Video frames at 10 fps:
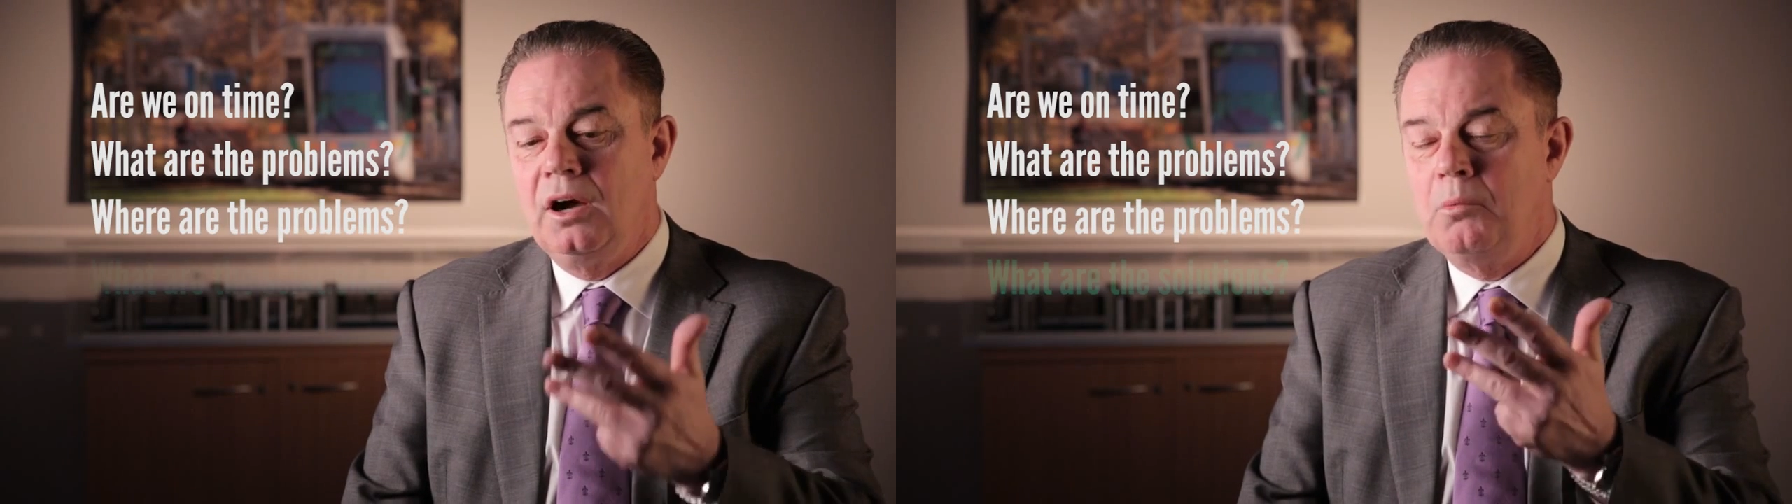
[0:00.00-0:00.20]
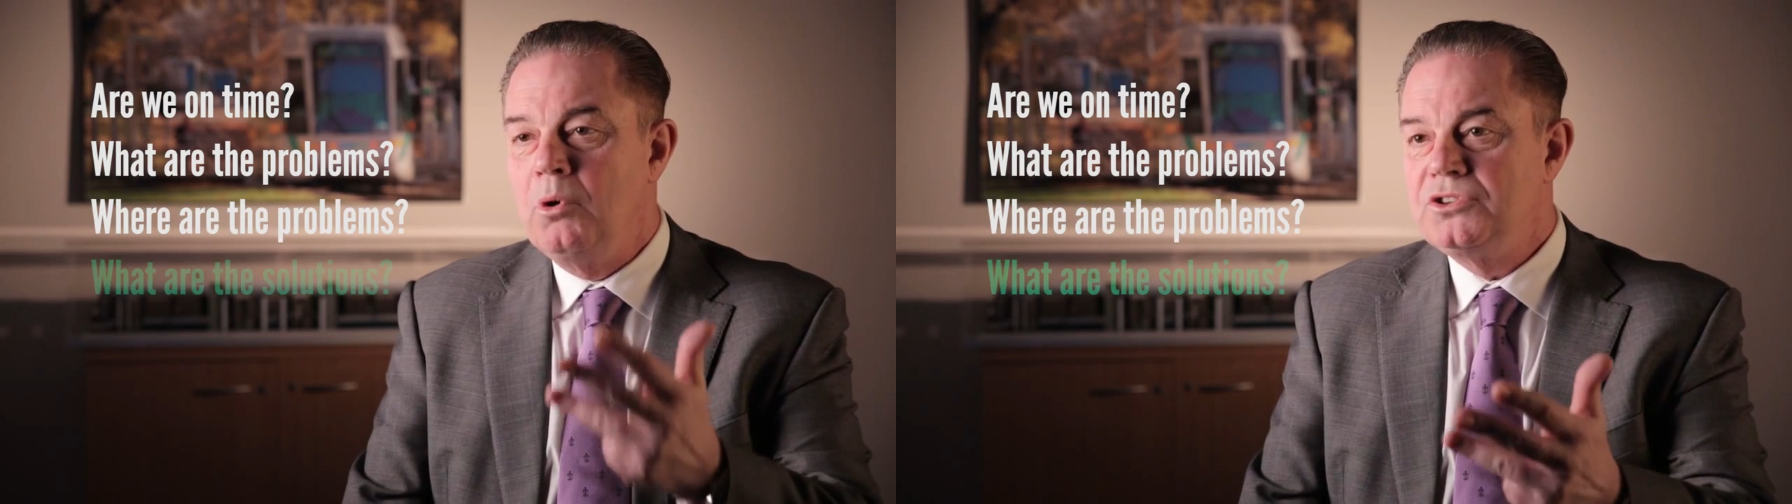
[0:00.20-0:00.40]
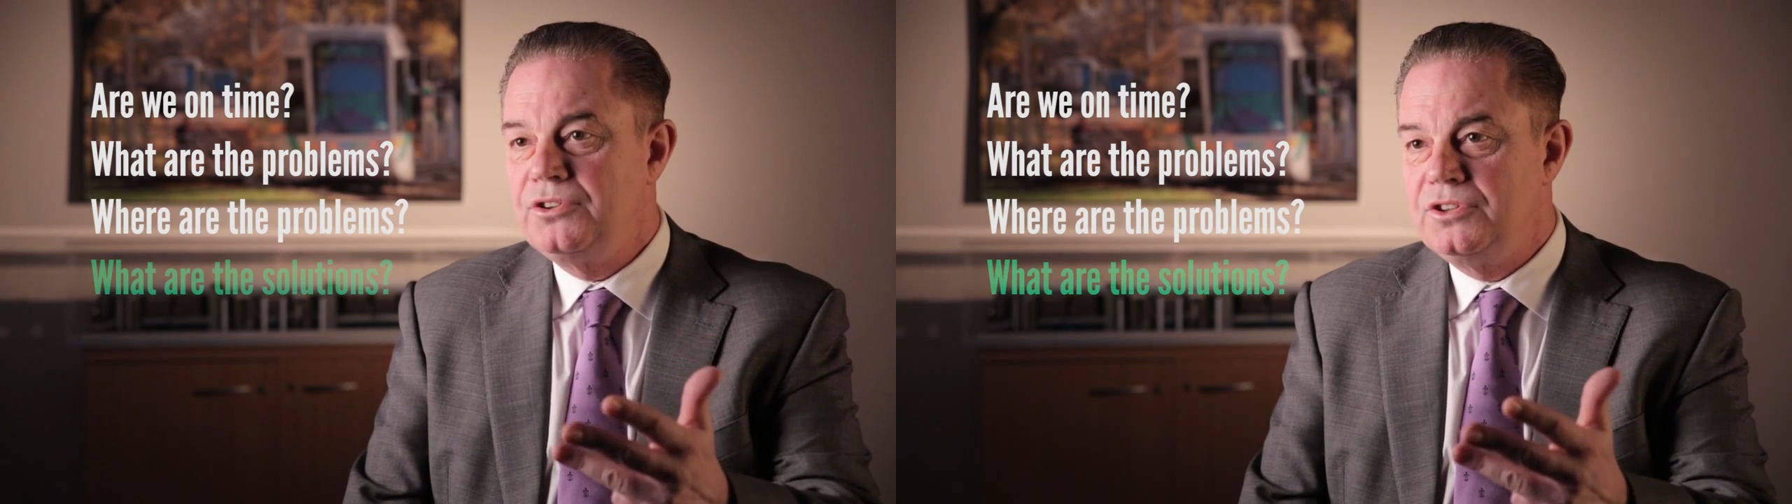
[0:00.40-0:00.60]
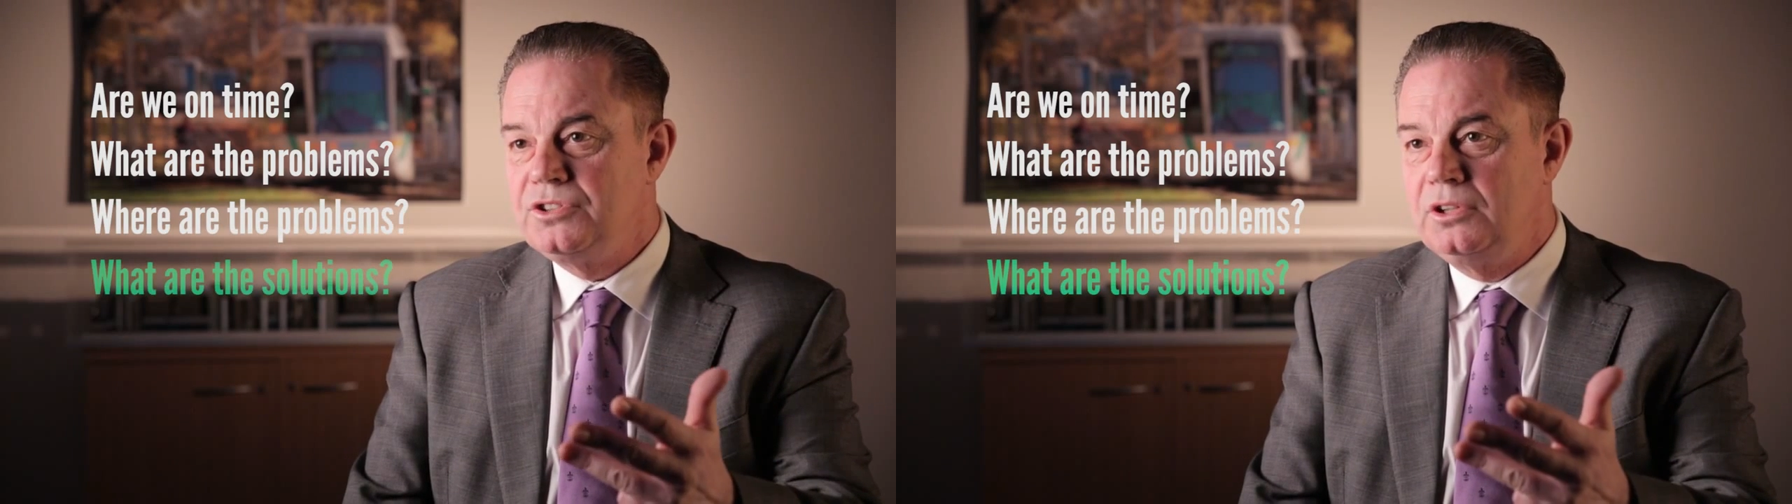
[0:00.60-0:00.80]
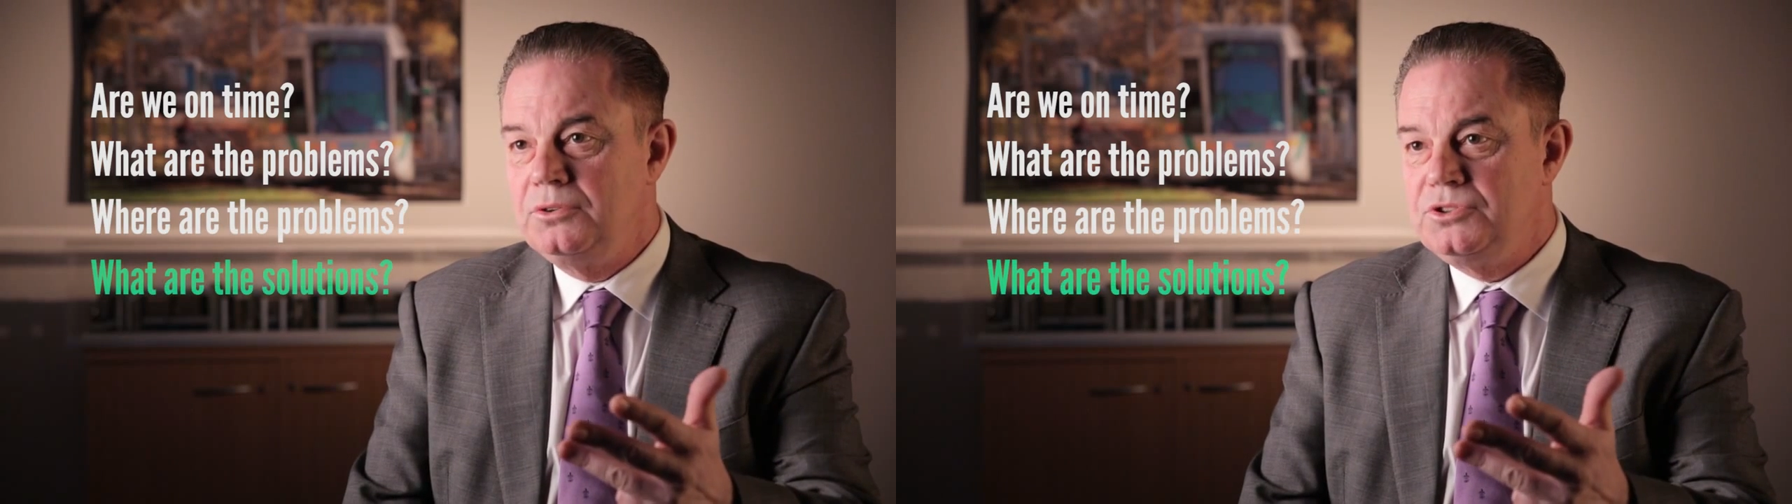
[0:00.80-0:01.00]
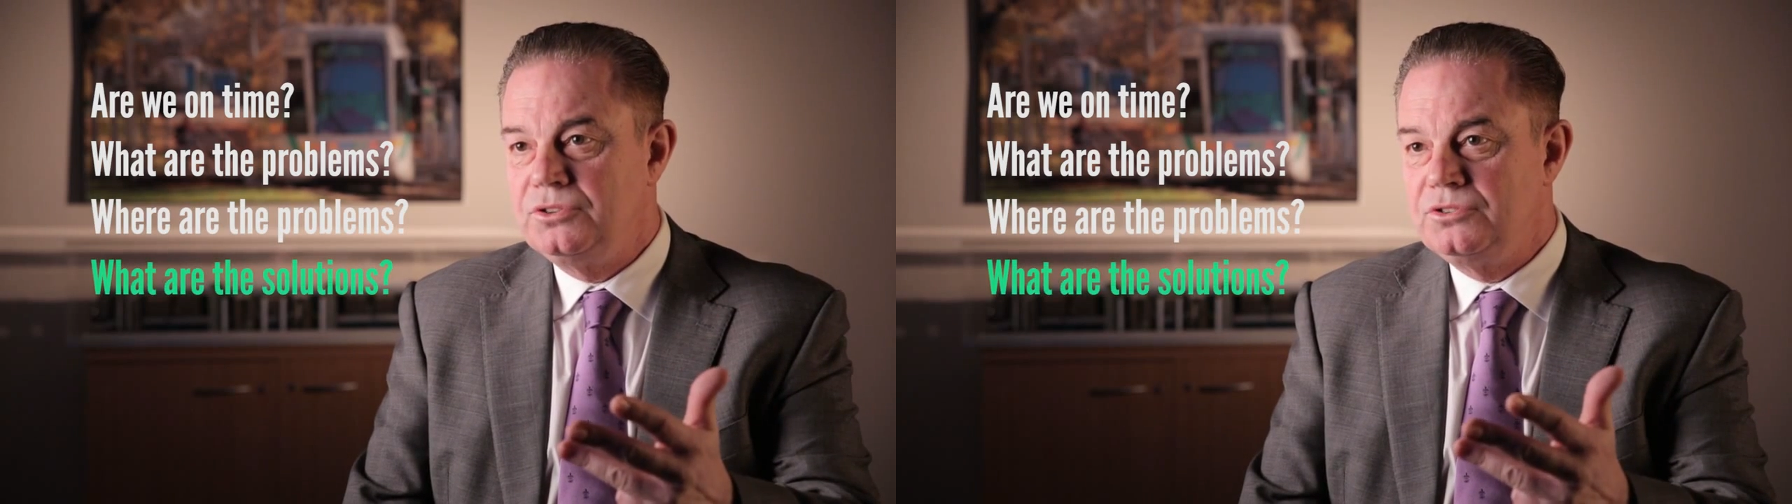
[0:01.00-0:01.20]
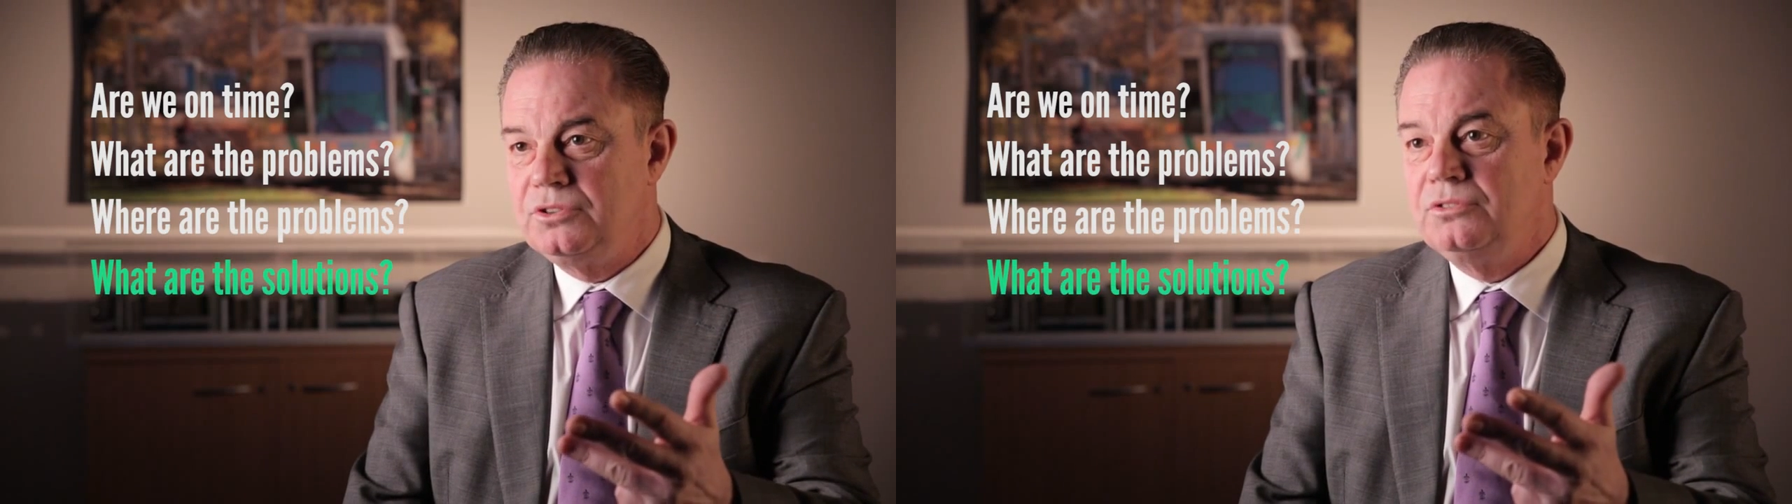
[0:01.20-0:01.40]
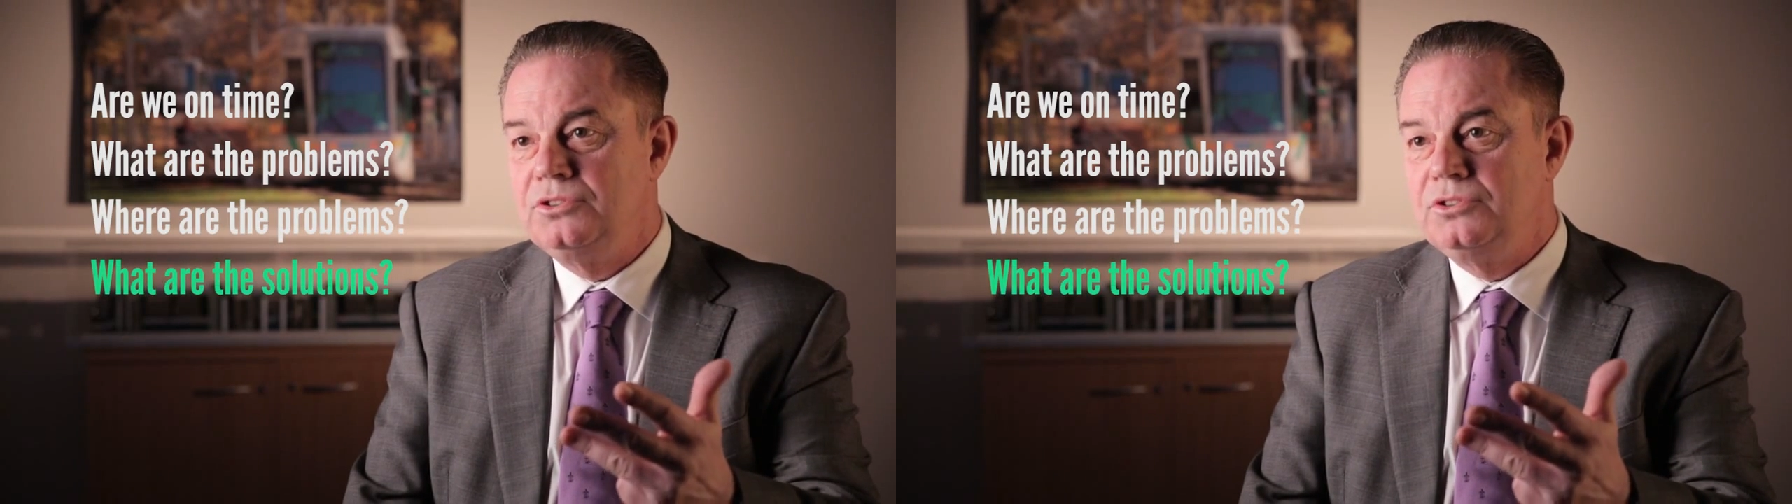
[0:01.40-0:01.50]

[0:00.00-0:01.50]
And what are the solutions